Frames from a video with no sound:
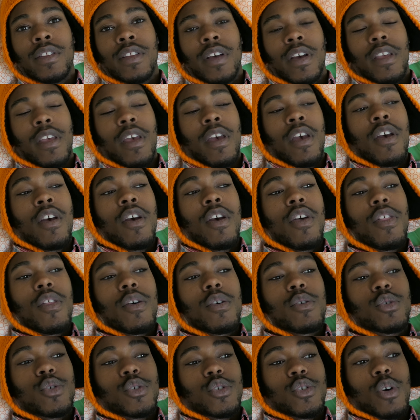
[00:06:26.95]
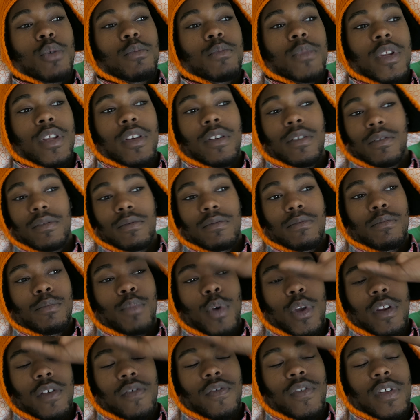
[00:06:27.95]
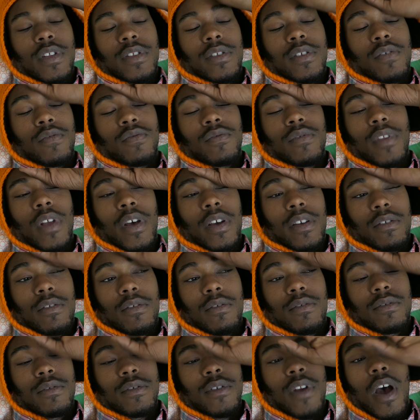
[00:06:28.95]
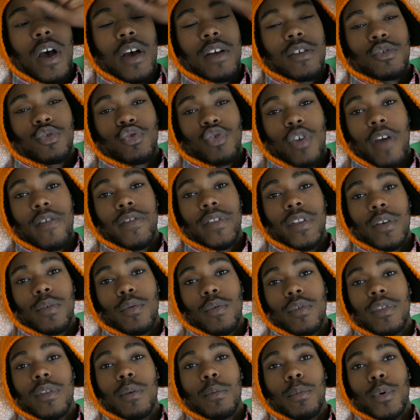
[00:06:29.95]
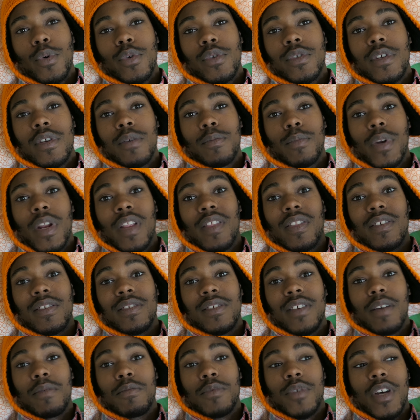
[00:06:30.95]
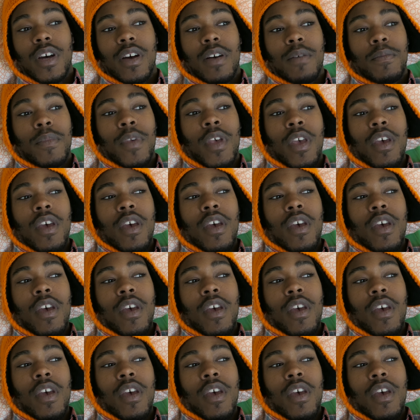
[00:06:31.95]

Like there's so many benefits of like not traveling with the boosted, but at the same time,